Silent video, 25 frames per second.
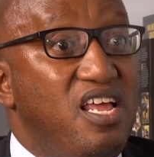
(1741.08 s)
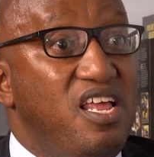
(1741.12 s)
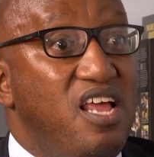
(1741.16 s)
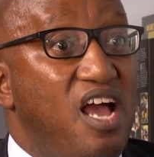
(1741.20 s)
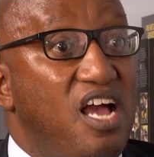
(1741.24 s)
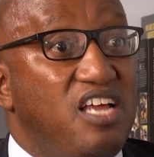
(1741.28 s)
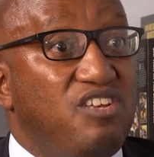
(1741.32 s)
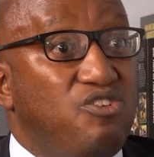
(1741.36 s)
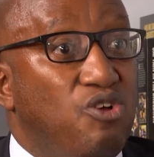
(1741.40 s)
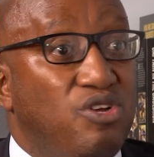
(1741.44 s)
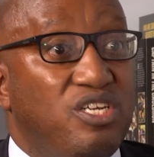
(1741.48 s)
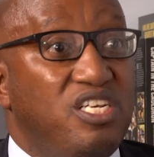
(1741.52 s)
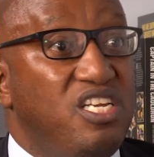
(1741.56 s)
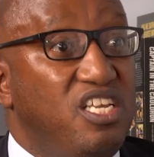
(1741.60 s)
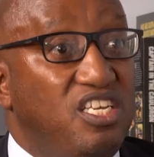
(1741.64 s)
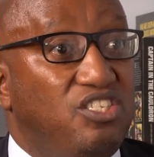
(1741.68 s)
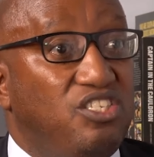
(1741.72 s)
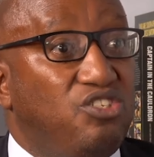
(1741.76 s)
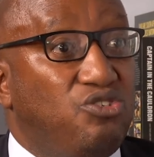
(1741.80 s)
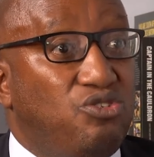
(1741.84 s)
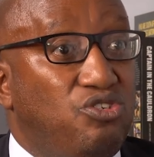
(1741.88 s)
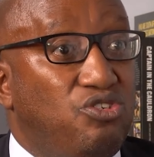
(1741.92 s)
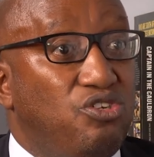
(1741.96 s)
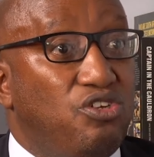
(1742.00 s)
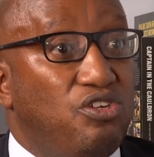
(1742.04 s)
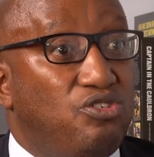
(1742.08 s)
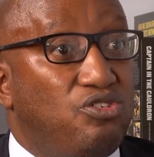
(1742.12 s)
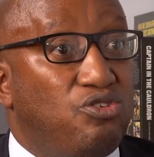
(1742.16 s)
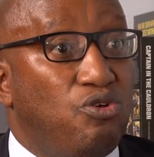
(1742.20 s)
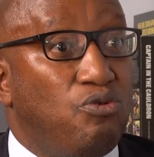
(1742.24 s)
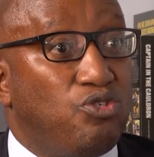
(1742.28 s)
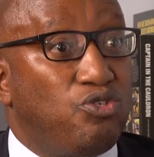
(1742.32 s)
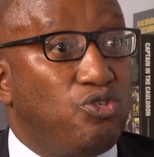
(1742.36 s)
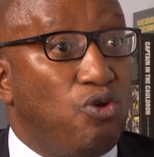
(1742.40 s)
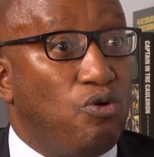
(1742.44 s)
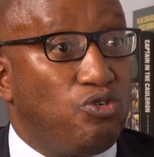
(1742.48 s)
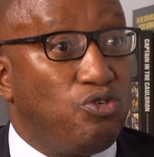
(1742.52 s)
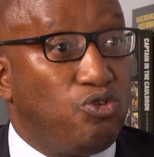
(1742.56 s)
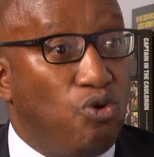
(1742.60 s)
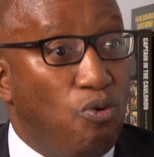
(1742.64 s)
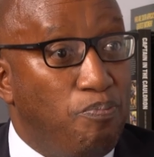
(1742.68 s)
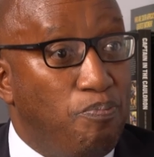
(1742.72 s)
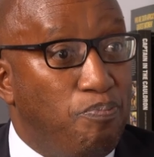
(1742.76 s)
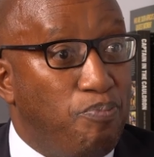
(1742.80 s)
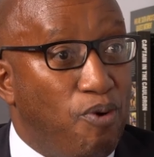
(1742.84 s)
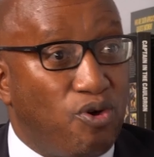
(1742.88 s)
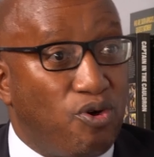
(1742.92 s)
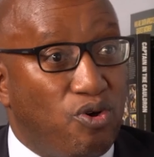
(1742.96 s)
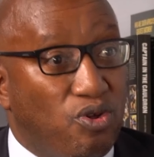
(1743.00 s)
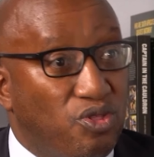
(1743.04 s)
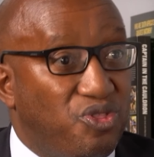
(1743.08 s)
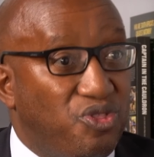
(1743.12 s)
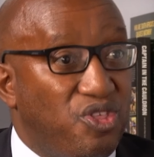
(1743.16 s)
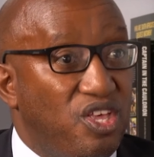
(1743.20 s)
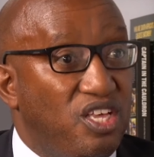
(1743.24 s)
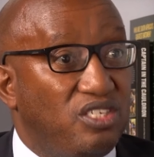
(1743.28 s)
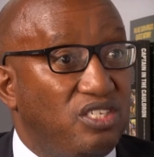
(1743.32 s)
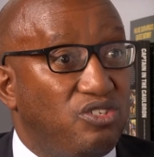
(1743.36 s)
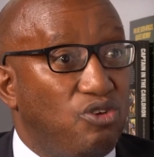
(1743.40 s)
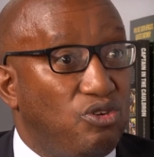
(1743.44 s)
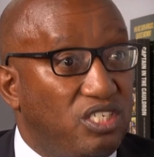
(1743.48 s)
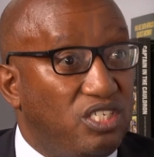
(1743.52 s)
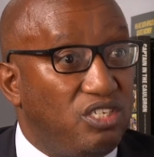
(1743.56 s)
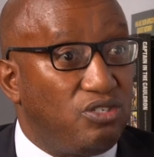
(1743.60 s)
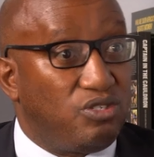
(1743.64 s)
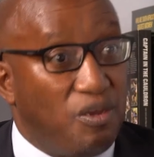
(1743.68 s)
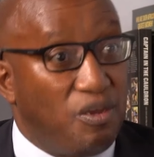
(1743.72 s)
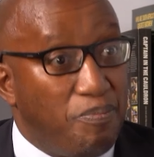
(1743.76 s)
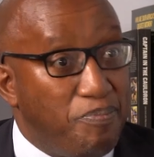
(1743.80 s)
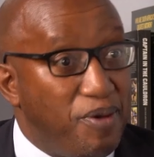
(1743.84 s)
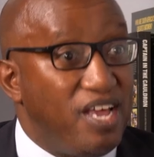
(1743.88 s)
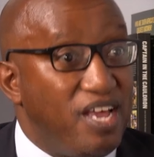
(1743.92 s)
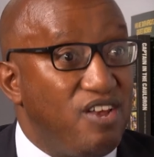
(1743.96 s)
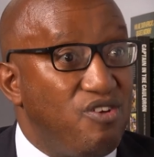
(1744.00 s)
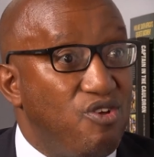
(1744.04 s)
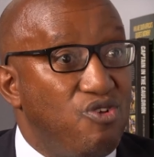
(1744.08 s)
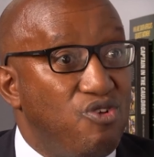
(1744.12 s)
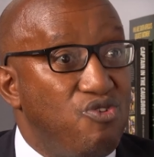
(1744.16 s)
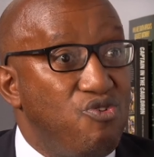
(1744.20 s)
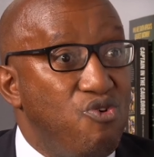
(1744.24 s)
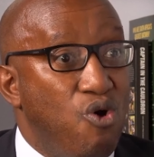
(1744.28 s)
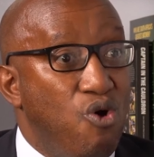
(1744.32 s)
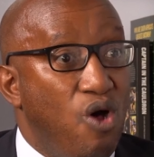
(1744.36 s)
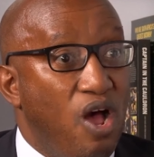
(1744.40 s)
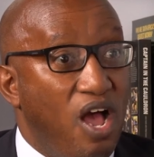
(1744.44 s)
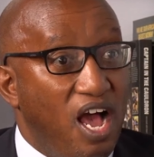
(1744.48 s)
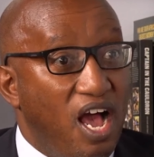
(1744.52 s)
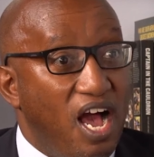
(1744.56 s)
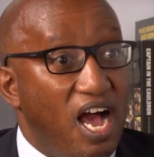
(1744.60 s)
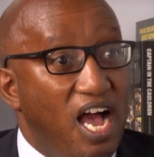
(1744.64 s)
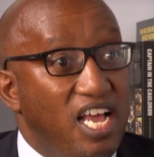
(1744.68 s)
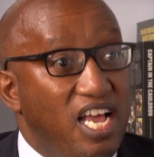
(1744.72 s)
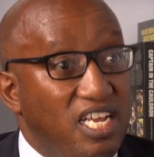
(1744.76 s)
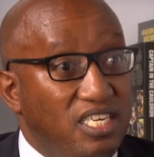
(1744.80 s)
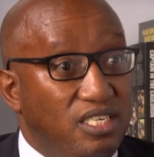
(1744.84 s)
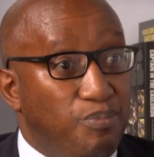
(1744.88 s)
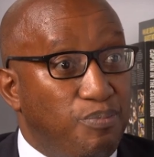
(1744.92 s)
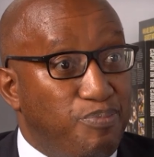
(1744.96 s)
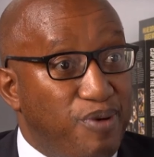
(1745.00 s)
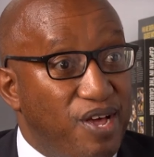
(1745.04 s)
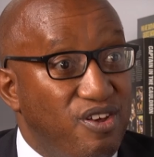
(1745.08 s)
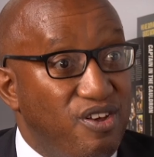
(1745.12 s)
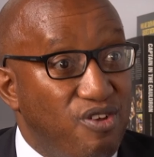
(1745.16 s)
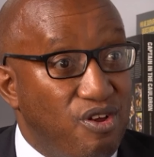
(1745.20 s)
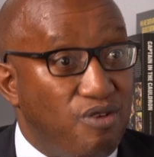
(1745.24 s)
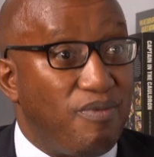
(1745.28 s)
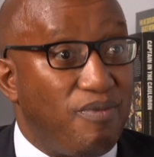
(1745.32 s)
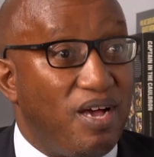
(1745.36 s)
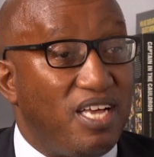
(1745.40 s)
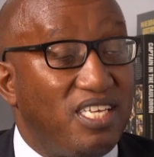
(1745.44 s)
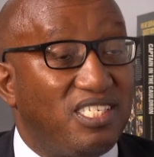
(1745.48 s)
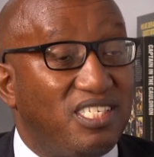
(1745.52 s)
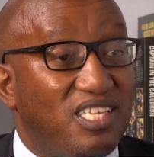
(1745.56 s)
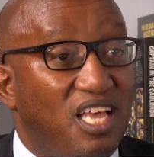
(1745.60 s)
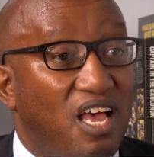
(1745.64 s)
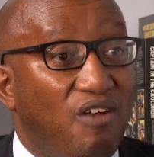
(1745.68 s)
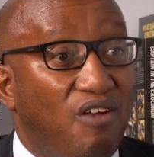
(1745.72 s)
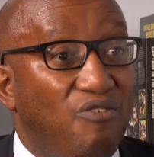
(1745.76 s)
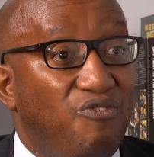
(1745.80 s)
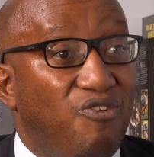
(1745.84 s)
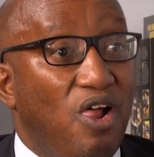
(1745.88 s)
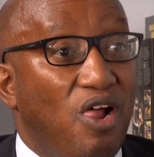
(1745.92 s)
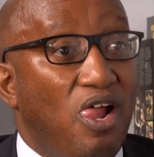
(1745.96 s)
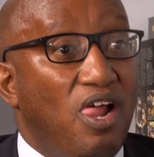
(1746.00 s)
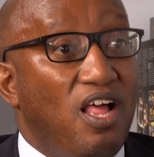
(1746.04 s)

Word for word: I don't need to, to, to borrow things or to depend on you, I depend on myself,